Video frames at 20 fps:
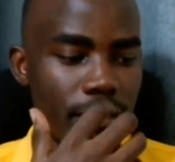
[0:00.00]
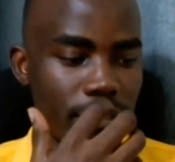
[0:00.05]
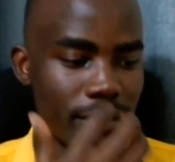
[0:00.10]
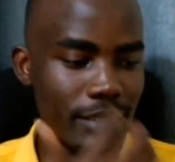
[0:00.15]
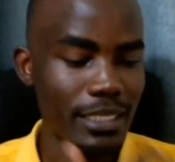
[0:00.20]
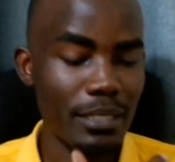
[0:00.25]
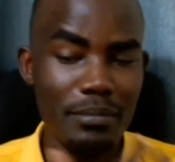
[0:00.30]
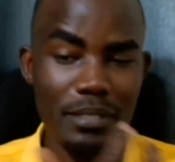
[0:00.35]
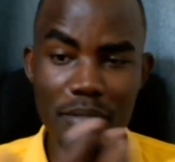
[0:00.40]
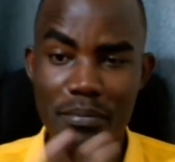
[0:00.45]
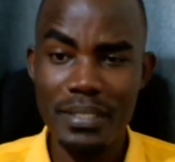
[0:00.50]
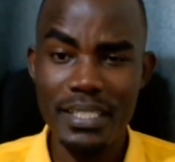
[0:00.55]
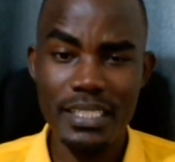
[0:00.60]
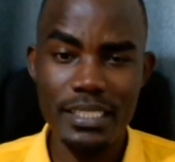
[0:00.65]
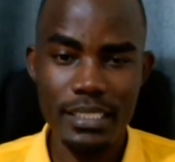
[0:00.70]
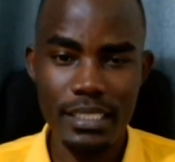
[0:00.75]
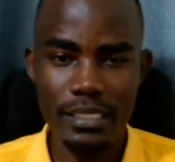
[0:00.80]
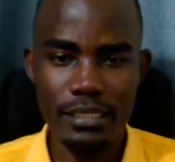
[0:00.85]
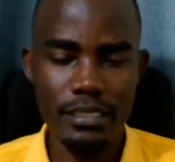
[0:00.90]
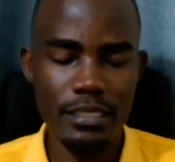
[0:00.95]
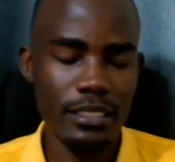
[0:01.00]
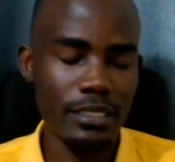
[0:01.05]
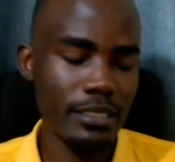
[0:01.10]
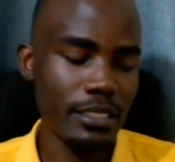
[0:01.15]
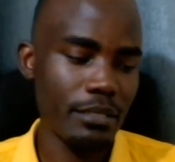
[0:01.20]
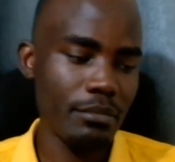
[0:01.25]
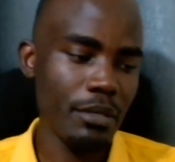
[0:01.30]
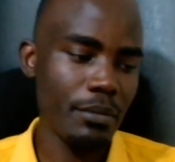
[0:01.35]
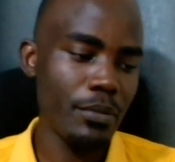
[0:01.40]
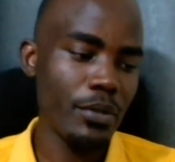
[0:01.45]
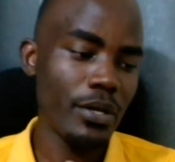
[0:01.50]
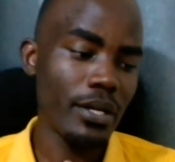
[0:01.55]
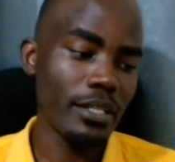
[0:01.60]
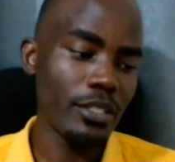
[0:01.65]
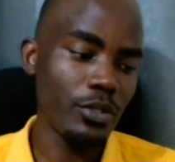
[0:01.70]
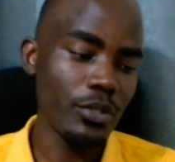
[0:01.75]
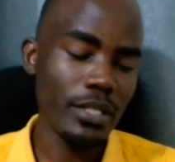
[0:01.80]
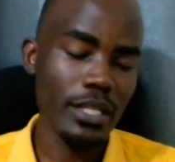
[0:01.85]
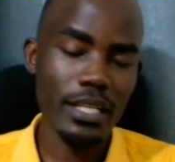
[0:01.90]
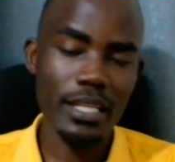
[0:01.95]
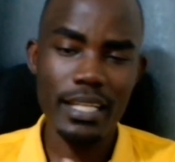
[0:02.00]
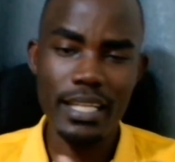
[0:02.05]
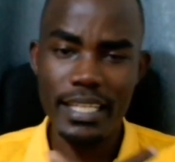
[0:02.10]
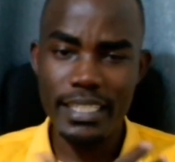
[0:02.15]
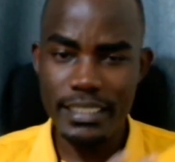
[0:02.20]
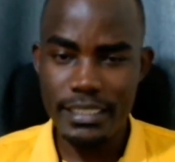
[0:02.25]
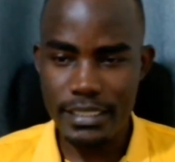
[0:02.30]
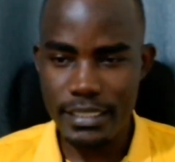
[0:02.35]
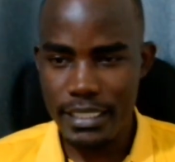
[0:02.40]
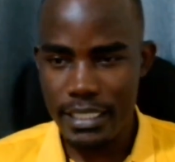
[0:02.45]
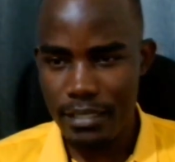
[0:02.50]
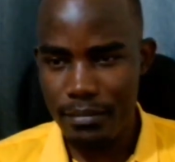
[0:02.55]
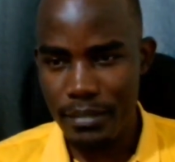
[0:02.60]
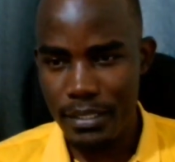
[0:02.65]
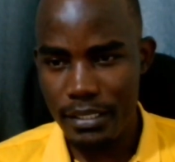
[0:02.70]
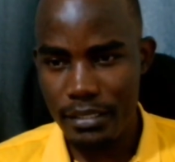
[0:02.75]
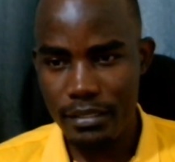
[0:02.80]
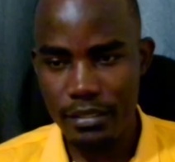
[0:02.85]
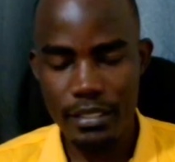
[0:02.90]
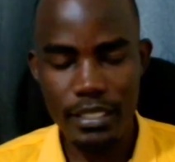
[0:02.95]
some demanding tasks, let's say maybe you are doing light gaming,